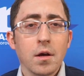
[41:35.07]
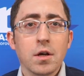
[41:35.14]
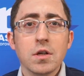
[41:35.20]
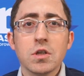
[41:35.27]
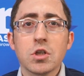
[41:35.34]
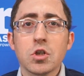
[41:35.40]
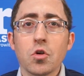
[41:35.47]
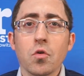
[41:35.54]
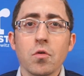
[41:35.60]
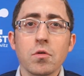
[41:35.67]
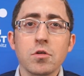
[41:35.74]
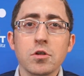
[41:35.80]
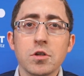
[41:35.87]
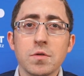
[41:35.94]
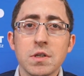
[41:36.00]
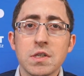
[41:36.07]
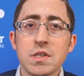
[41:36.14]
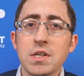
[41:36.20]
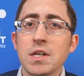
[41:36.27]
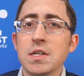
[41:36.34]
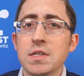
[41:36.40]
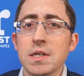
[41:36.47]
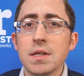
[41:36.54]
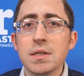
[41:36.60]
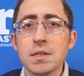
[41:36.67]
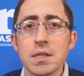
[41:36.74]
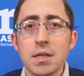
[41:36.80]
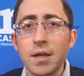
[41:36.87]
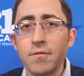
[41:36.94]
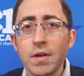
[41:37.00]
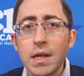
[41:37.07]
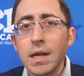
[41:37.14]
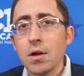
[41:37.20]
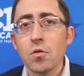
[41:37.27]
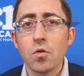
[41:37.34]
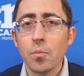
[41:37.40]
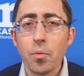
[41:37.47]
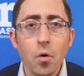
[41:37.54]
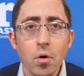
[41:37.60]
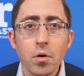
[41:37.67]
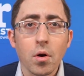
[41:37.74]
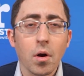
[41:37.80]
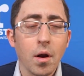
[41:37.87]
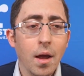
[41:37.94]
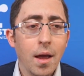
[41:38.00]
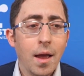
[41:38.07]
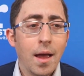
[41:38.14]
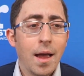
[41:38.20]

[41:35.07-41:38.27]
concerned citizens living near the border